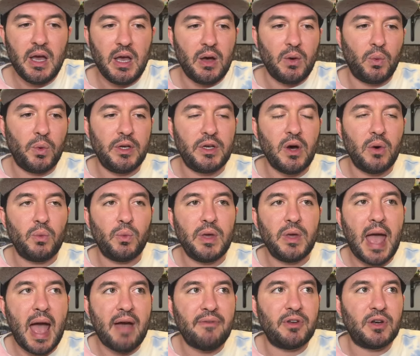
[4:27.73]
We
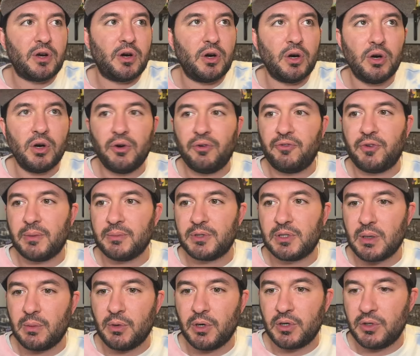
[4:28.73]
haven't heard from
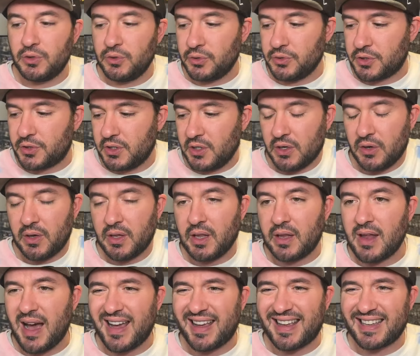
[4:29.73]
someone who's, you know,
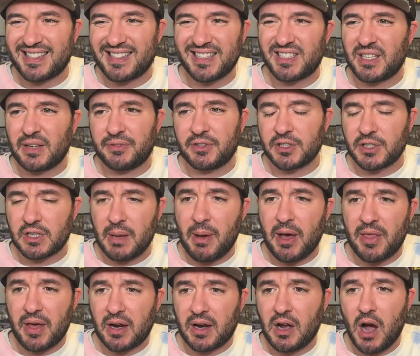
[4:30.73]
and I guess this stuff doesn't come
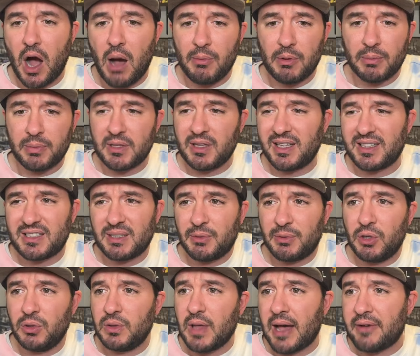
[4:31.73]
out that common, but like
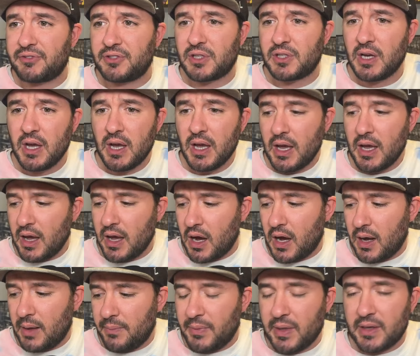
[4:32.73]
someone who left
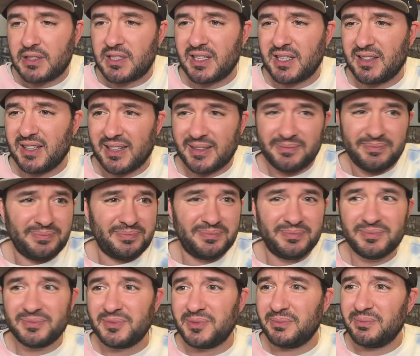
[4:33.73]
and said like,
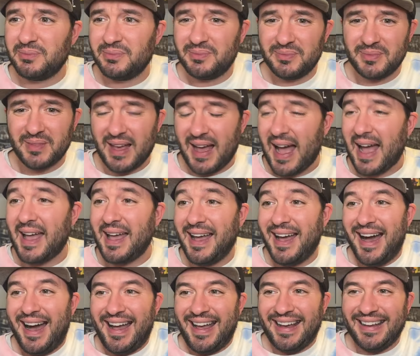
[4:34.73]
I
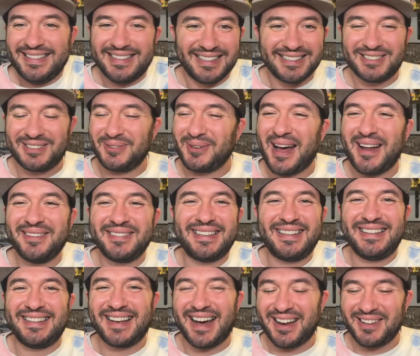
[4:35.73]
hate this dude. I don't
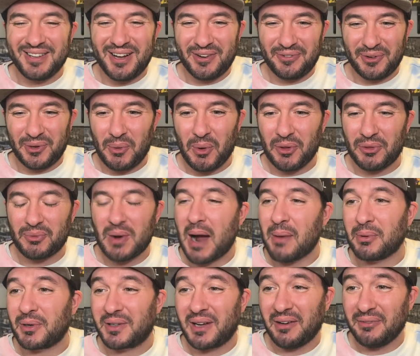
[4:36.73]
think he got along very well with
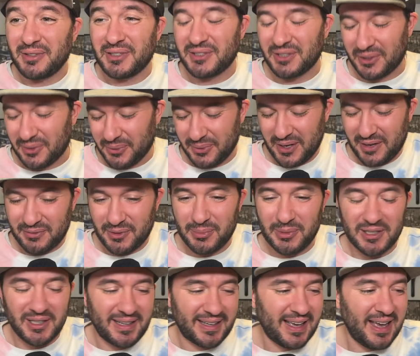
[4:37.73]
Robert Covington or whatever,
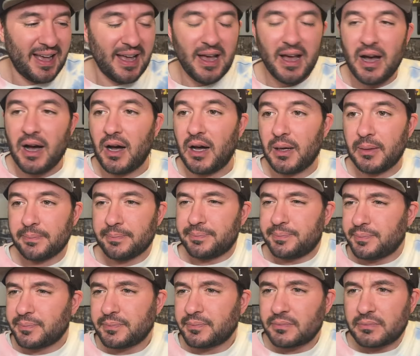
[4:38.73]
but like,
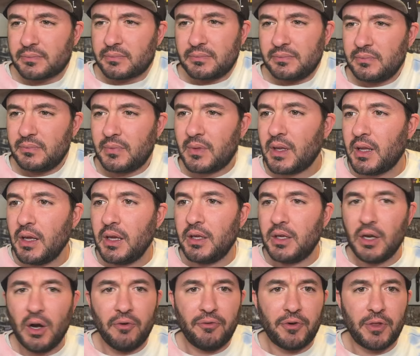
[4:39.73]

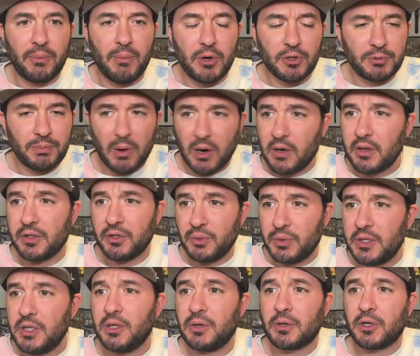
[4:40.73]
you know, for the most part, you
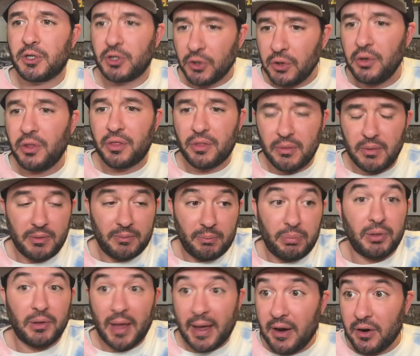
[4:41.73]
hear good
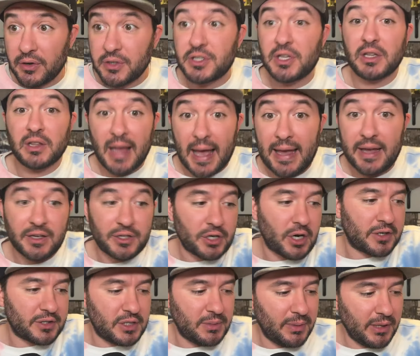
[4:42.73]
players like
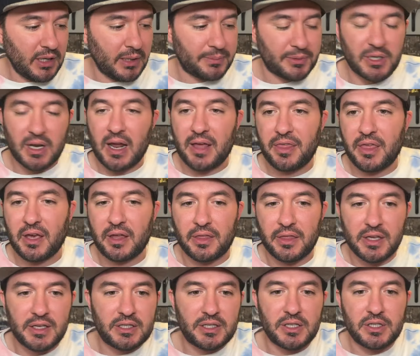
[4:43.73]
Chauncey Billups. And I think
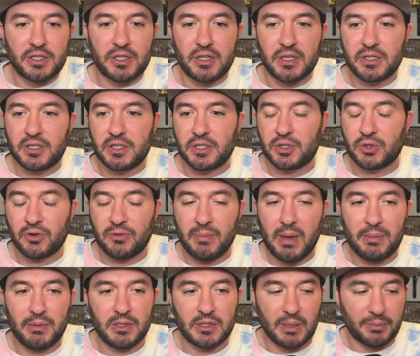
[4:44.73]
this is sort of
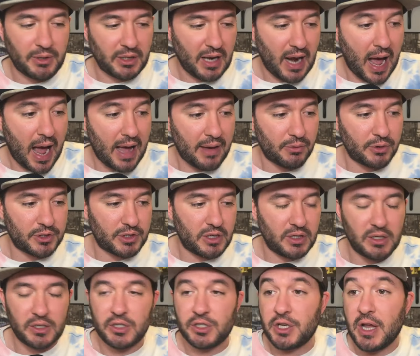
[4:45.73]
maybe something that I was
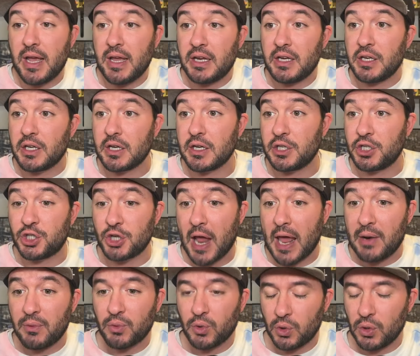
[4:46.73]
in
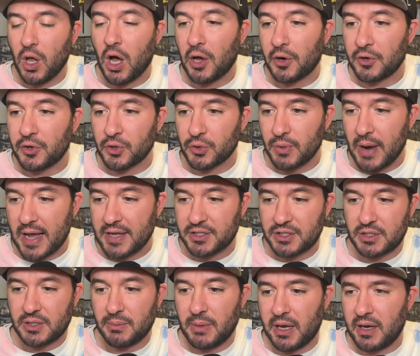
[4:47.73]
general
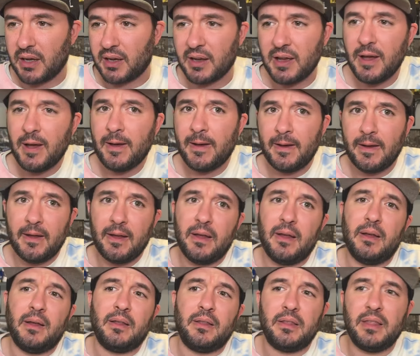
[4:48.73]
underestimating.
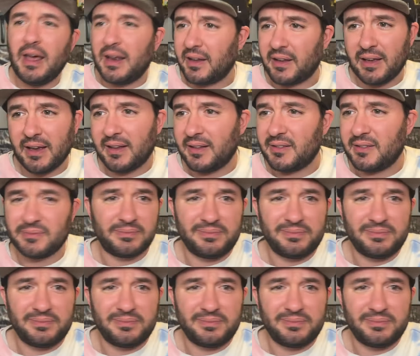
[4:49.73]
Then again,